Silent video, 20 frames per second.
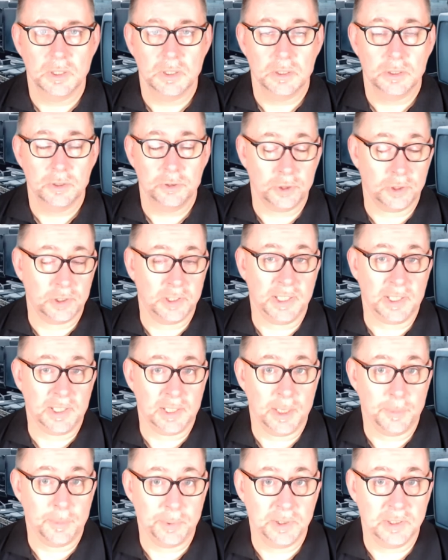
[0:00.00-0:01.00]
Sure, Nick.
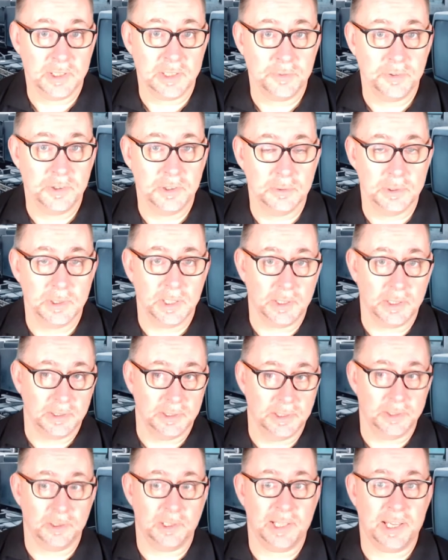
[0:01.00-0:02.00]
Happy to give you a
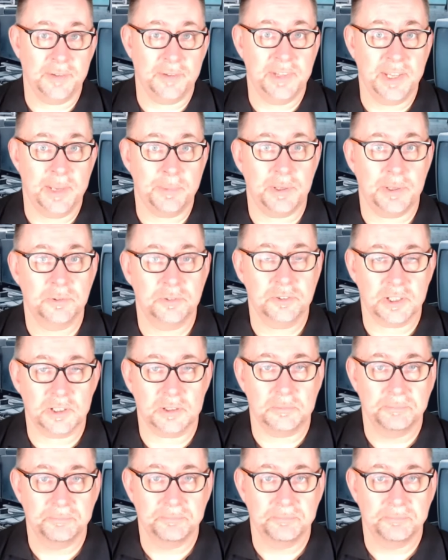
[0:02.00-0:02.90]
little live demo. So